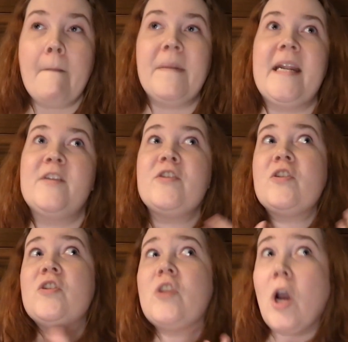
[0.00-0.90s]
but I
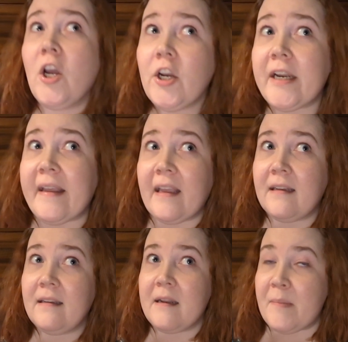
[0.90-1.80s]
started
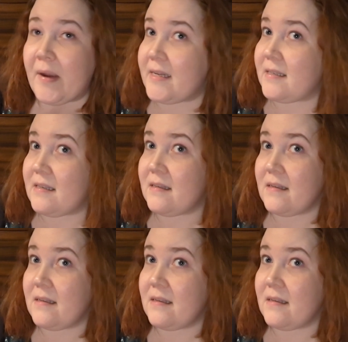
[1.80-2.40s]
it in Pisces